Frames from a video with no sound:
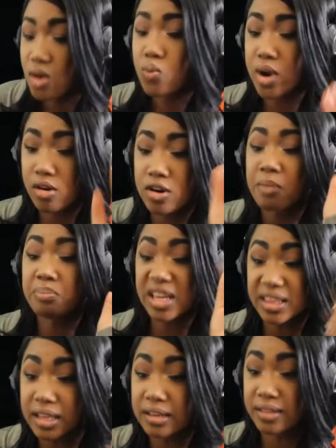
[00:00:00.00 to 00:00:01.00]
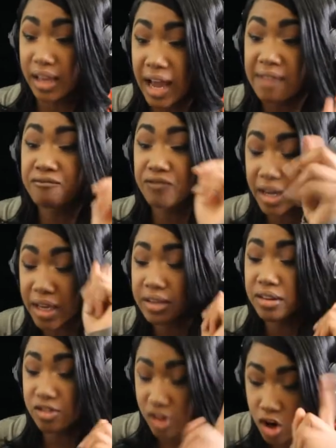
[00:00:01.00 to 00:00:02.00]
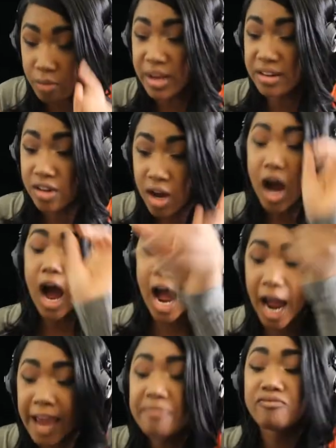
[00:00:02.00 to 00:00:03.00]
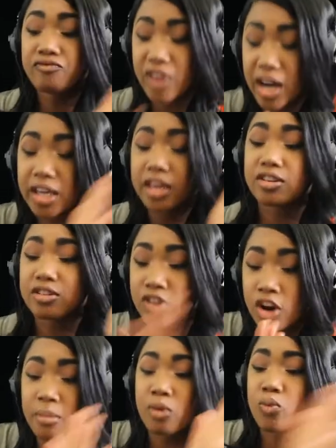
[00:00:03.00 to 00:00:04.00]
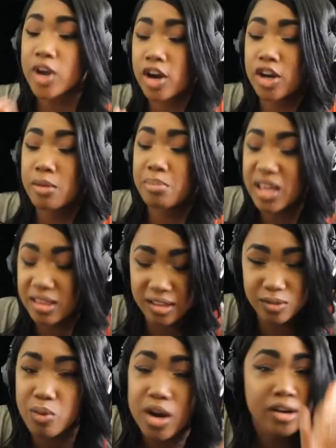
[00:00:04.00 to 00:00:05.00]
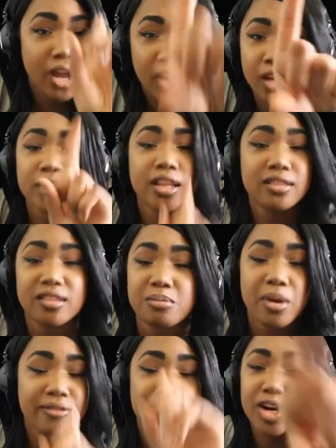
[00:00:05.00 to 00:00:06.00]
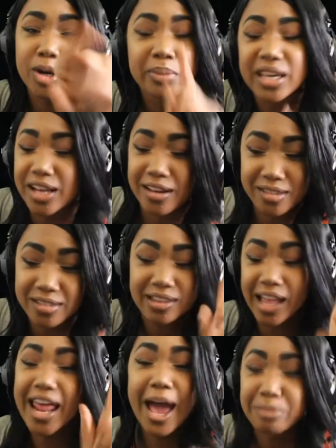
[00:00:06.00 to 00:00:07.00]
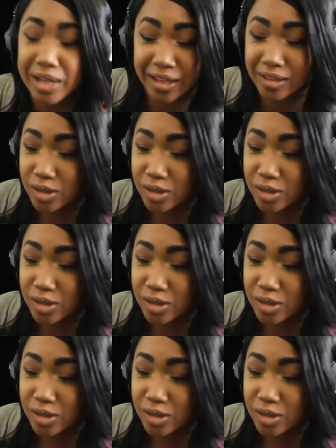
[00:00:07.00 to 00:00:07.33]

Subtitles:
We're gonna beat this, like I'm fucking determined. I'm fucking determined. We're gonna beat this. We are not gonna let this motherfucker beat us. It's not happening.